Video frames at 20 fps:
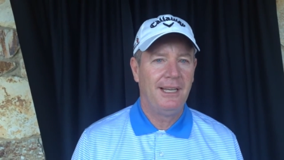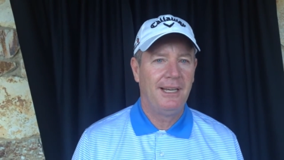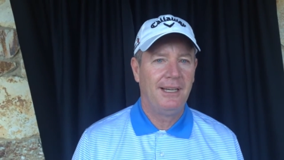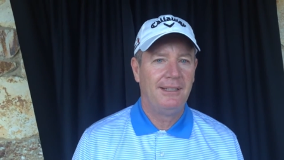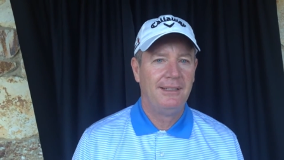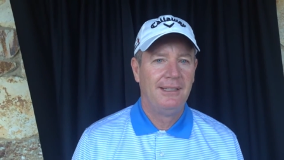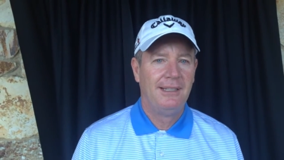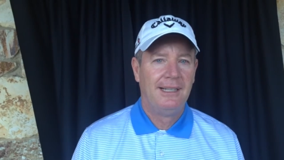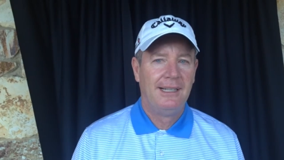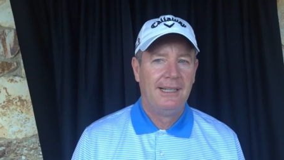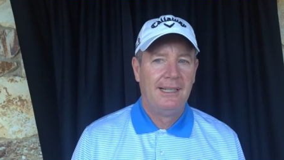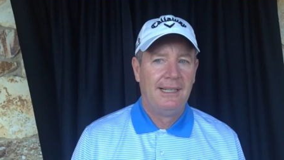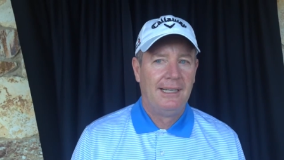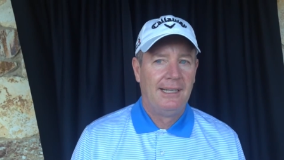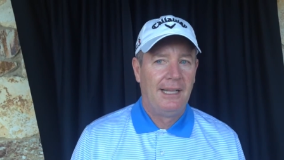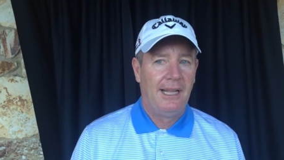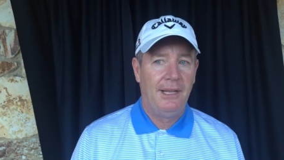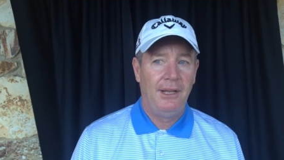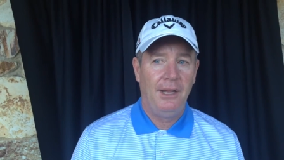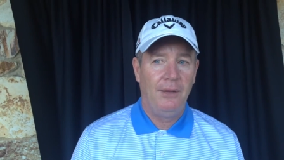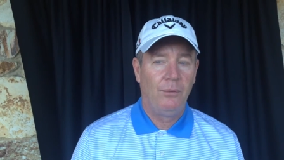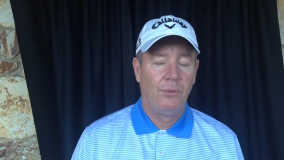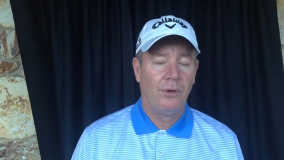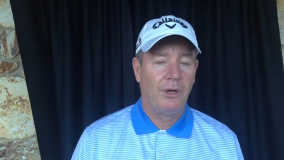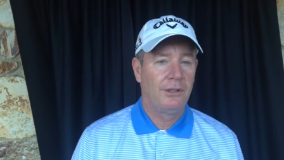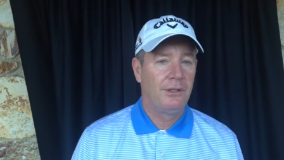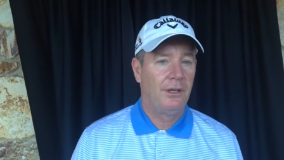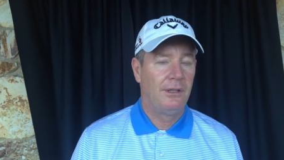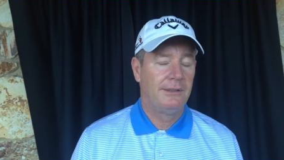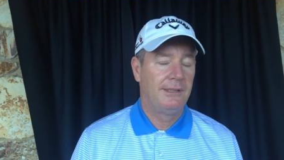Uh, it, it
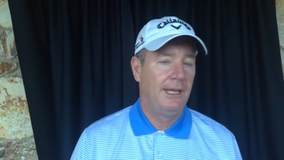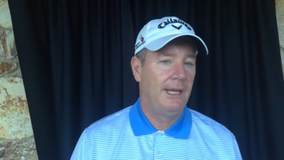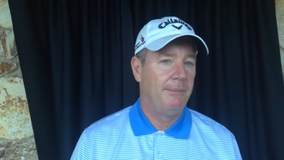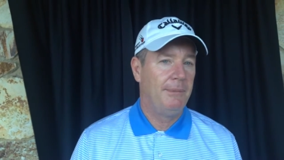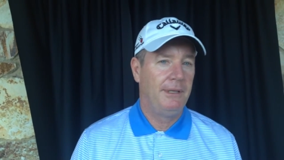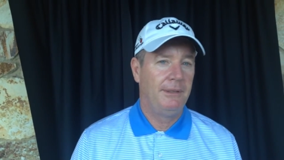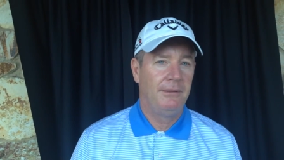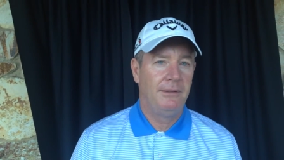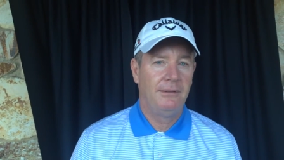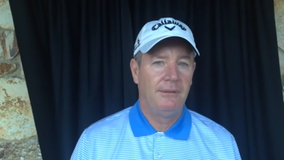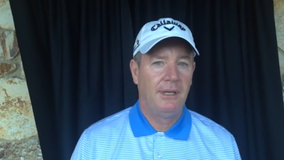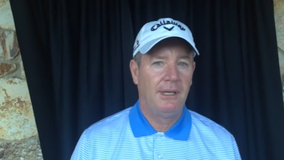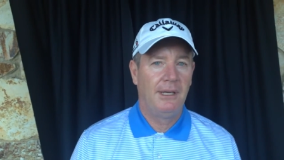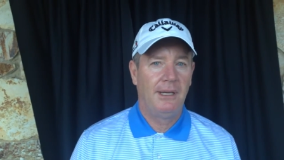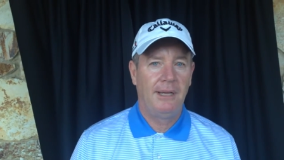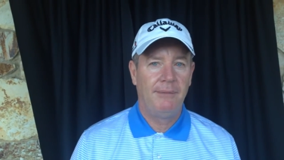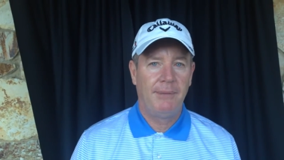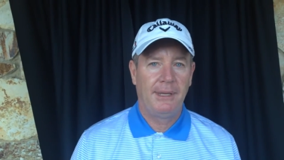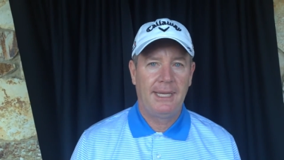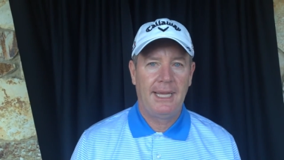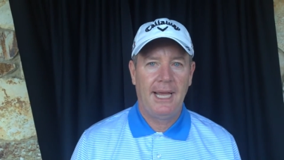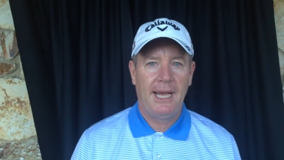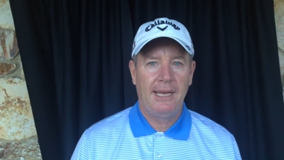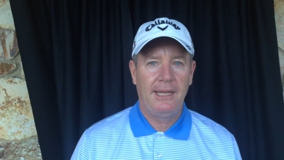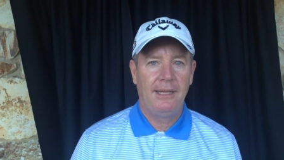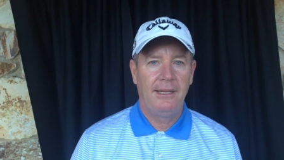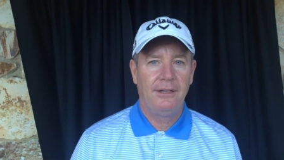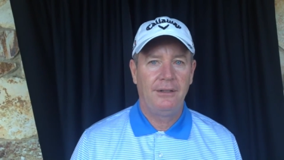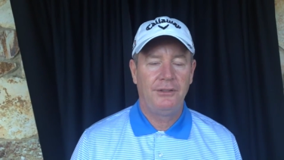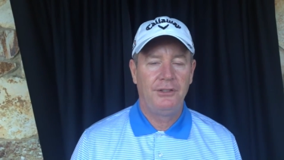worked all day. I mean, uh, and my
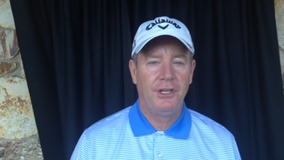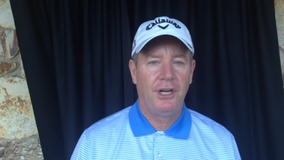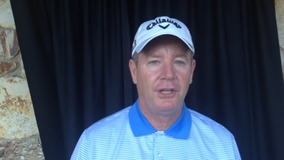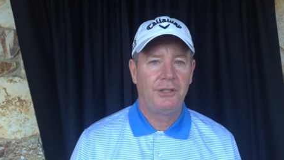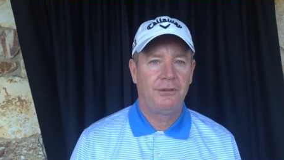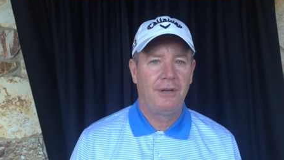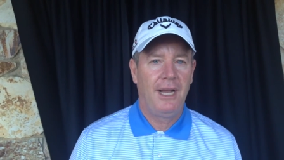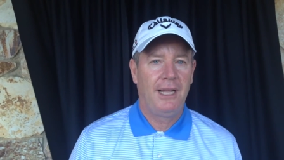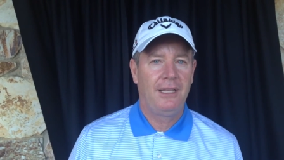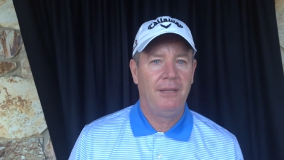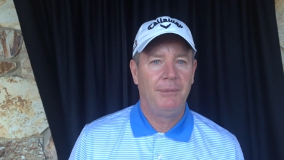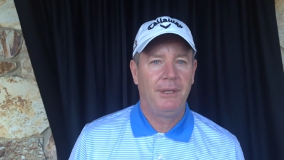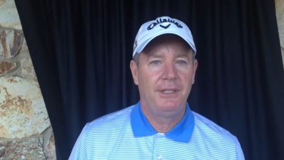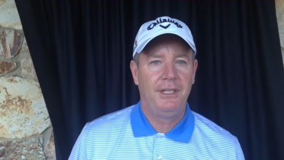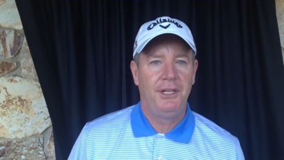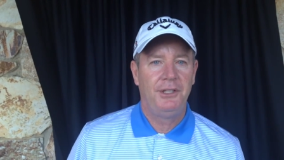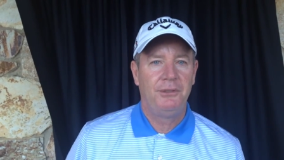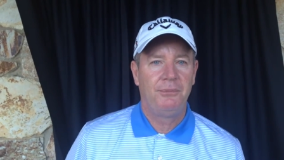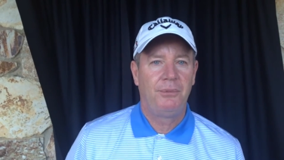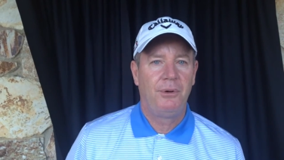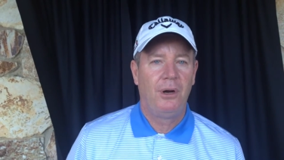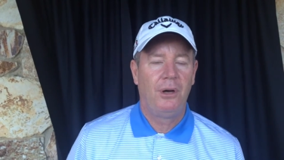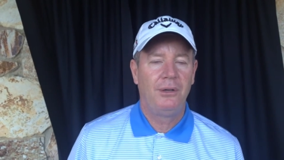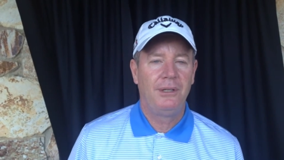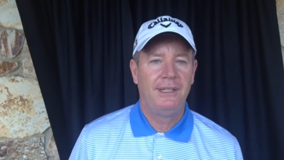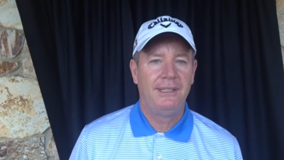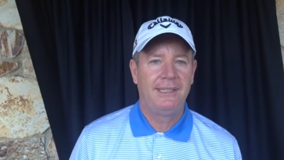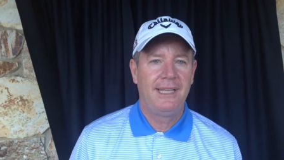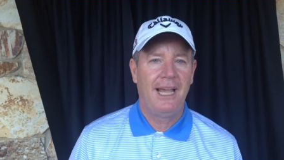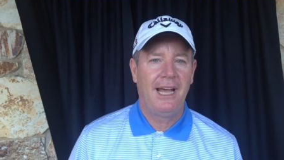caddy here, Josh Radley, my teaching pro,
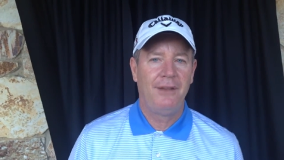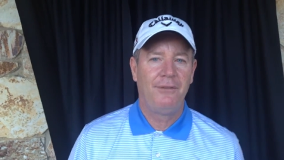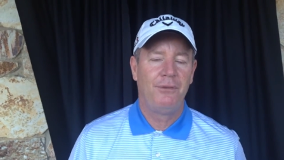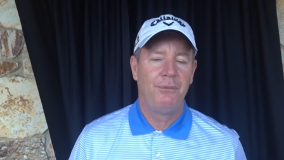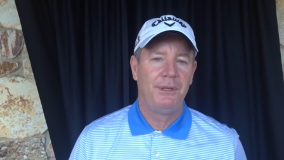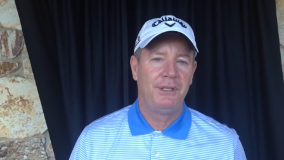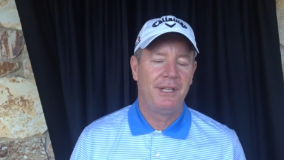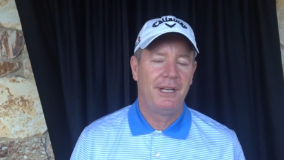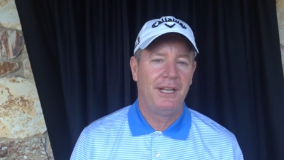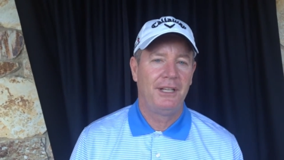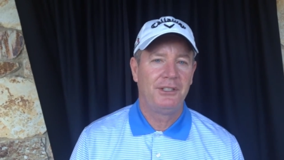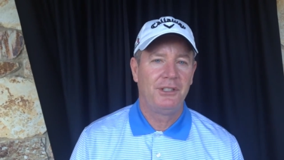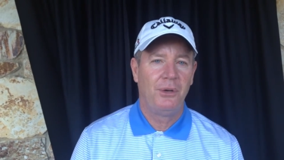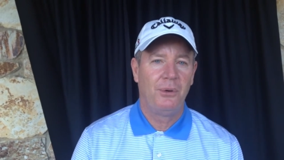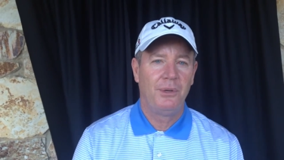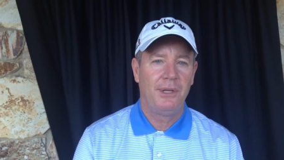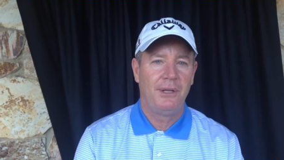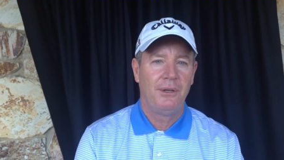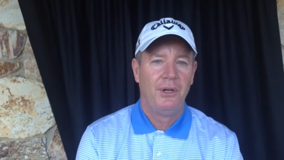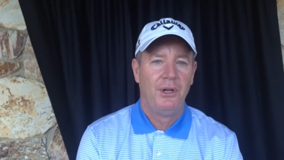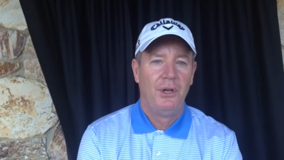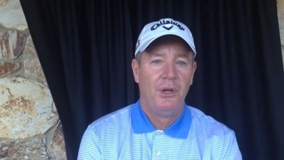he caddy for me today. So we,